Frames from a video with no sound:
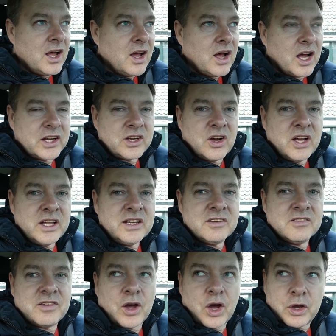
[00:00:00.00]
I kind
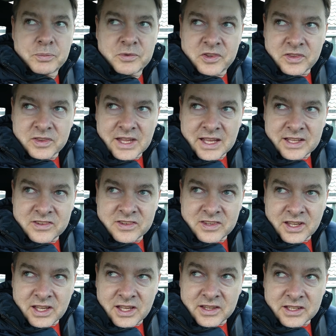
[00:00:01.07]
of hoped that
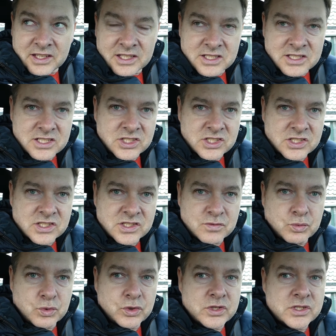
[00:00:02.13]
the conditions
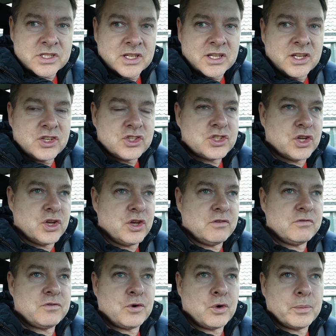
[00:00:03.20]
would
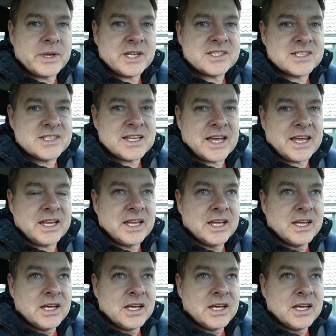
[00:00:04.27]
turn for me today,